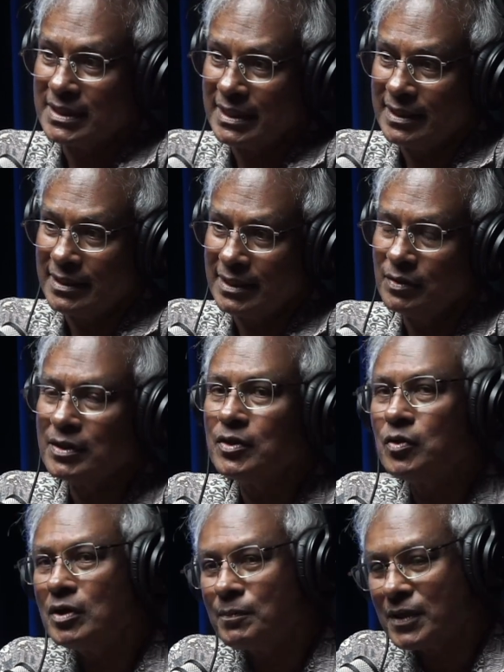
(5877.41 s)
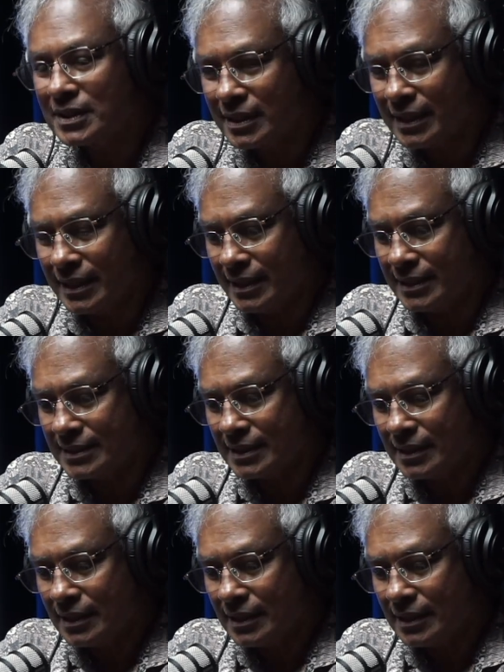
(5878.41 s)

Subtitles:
And the neoliberal thing is